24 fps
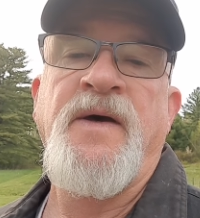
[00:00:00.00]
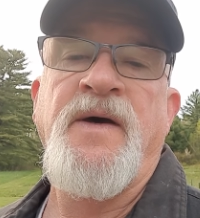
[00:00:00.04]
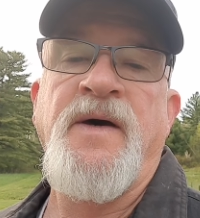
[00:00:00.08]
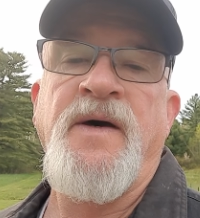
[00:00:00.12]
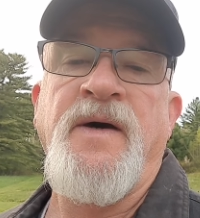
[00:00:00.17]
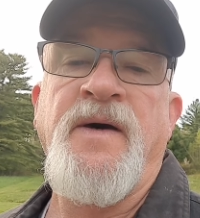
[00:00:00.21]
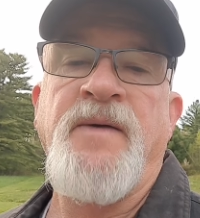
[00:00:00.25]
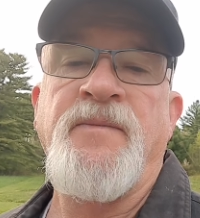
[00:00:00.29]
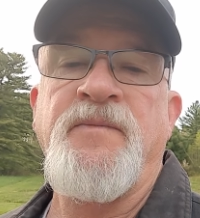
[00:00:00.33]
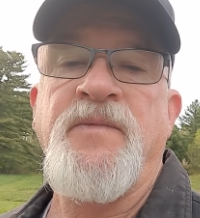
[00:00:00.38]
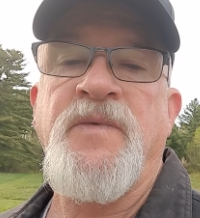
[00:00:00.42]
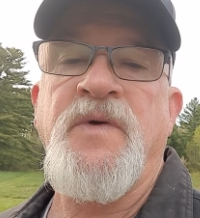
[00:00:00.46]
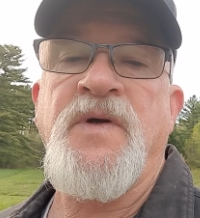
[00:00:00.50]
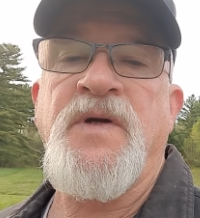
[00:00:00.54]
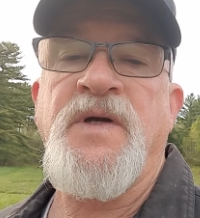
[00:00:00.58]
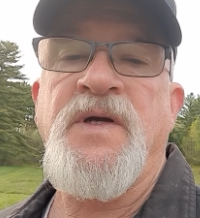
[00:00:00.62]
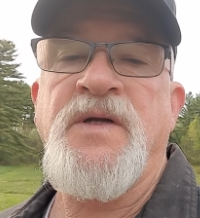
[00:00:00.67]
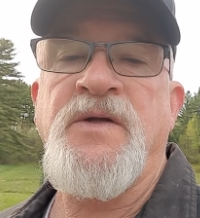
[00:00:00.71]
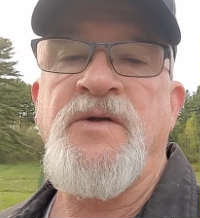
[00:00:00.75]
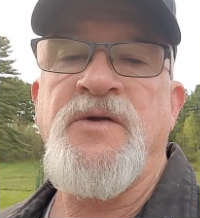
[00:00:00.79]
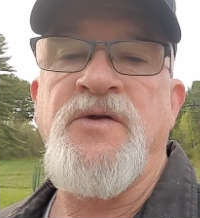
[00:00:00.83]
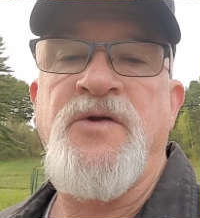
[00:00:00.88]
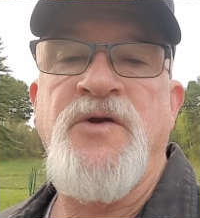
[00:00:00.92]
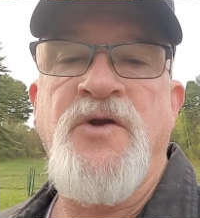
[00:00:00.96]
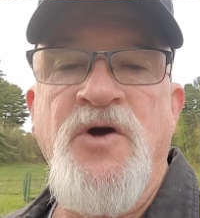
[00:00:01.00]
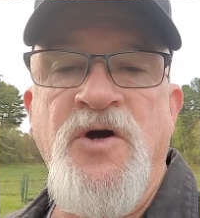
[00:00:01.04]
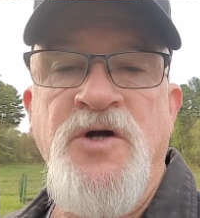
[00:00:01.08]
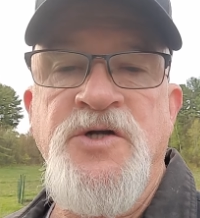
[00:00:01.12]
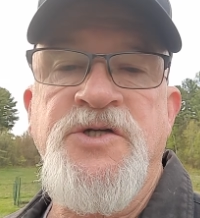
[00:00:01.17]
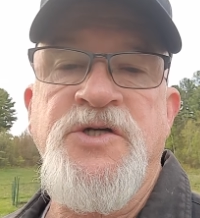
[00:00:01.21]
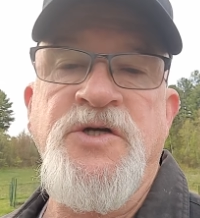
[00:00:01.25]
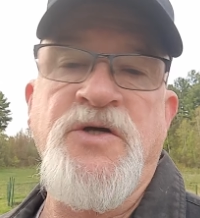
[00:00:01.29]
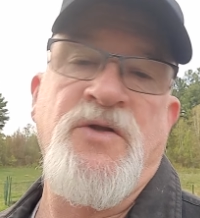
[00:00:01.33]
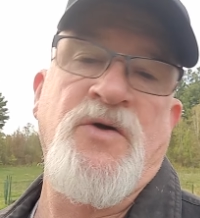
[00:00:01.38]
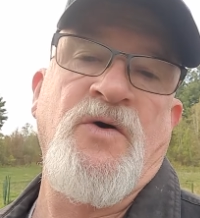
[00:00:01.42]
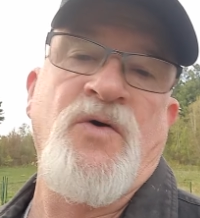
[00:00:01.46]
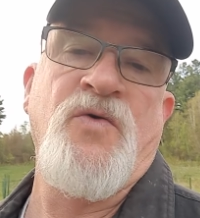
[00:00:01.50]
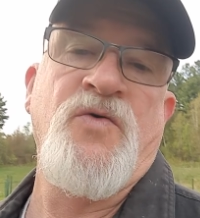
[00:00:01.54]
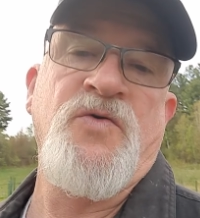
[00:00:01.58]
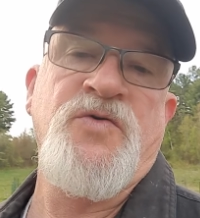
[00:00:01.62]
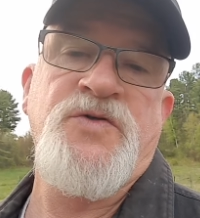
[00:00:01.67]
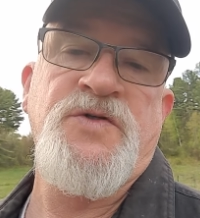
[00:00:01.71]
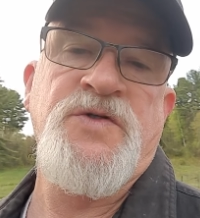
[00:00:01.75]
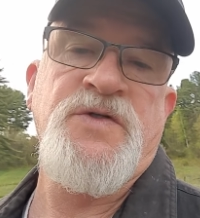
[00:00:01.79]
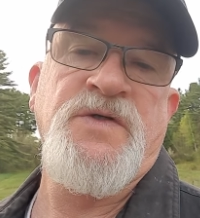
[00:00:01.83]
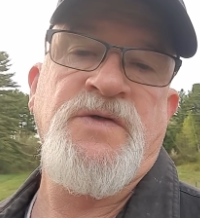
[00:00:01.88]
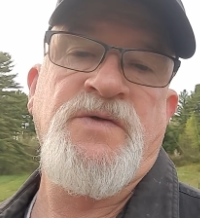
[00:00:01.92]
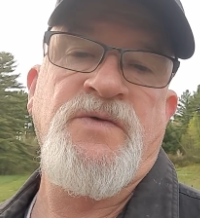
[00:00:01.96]
uh, nurture
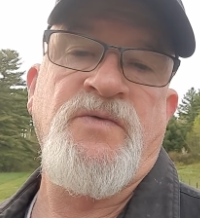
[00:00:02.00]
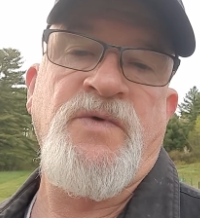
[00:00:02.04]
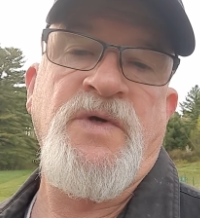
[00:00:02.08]
those